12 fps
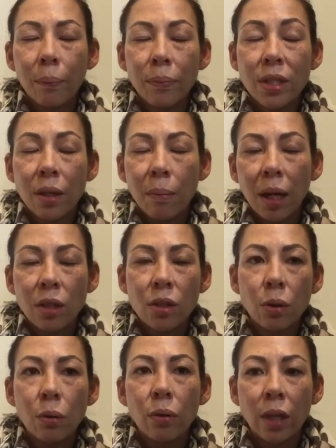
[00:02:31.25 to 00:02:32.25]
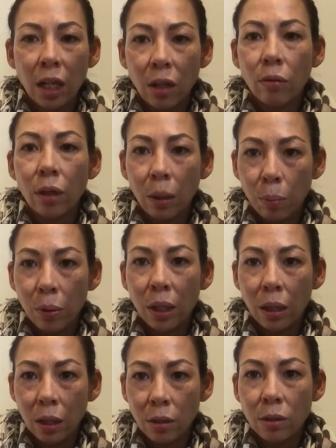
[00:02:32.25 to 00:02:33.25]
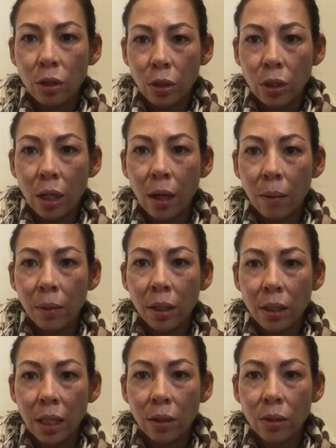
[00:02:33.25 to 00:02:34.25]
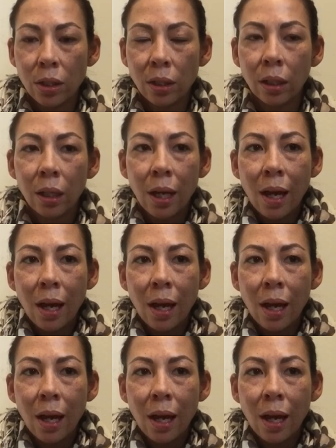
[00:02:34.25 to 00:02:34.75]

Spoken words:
So make sure that you really put in the due time and attention.